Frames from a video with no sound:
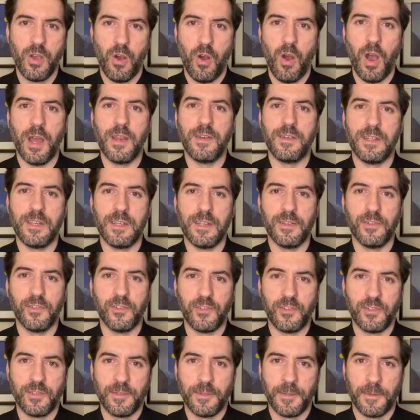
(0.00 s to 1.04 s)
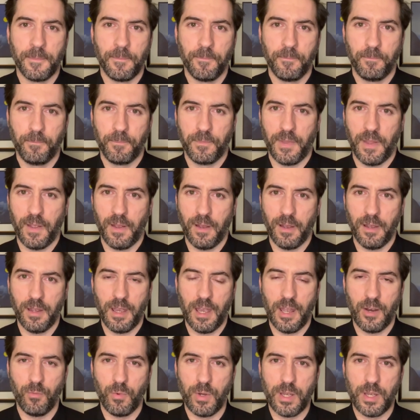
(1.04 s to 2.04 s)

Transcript: ideas, uh, and we